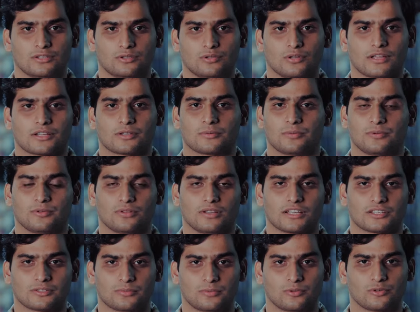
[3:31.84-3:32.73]
to
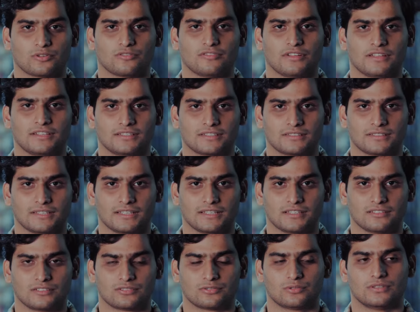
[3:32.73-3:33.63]
explore various
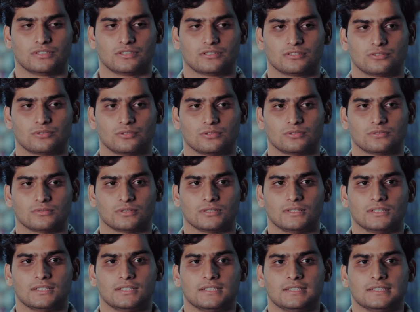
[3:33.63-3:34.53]
things, to, to
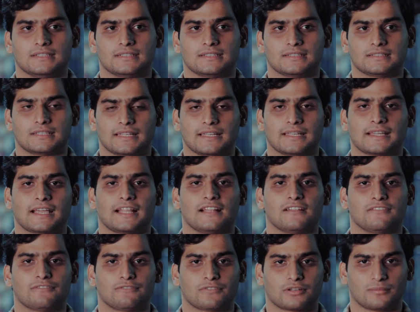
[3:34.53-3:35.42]
take
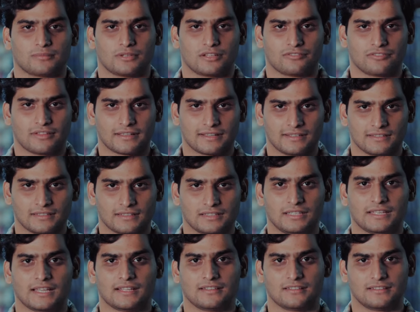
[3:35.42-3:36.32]
help from the
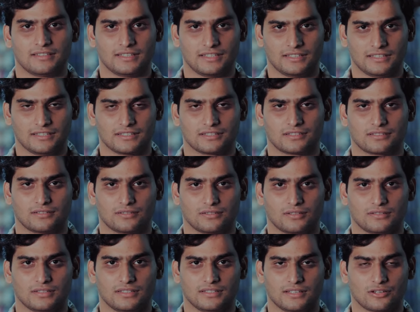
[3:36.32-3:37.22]
faculty and seniors
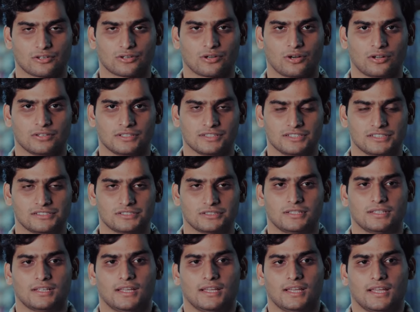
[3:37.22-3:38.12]
in our college
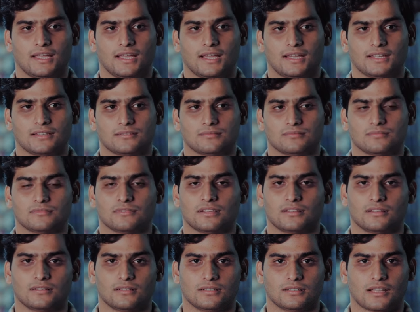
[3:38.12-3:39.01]
and
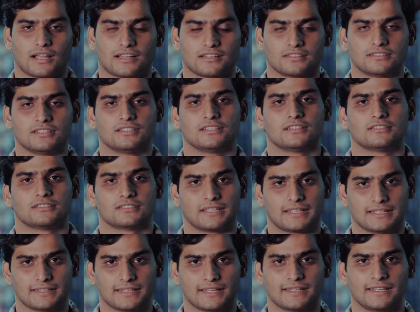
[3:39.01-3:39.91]
uh, lastly
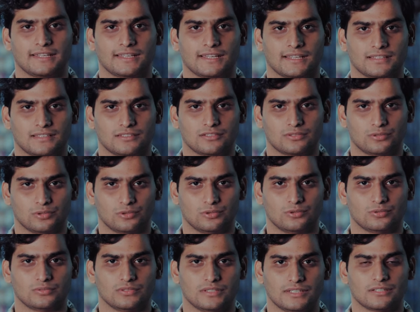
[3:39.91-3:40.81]
stay dedicated
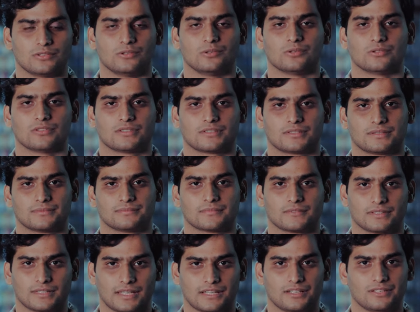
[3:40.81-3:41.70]
to their goals.
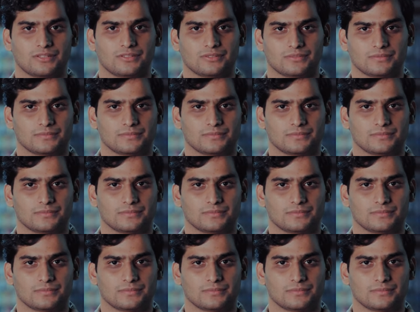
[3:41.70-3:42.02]
Thank you.